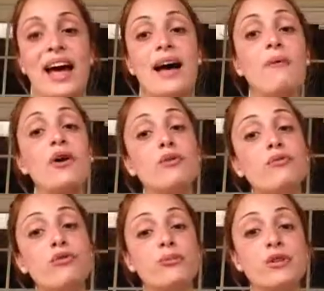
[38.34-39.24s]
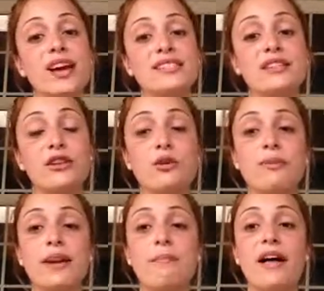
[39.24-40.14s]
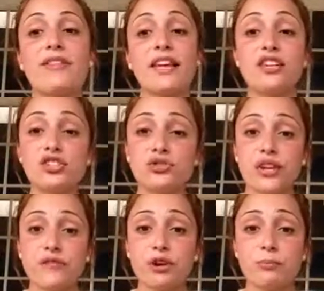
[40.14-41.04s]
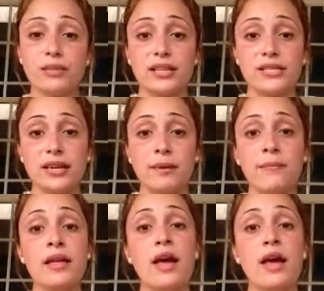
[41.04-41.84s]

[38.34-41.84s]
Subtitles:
I want to inform you guys a little bit about the history of herbalism,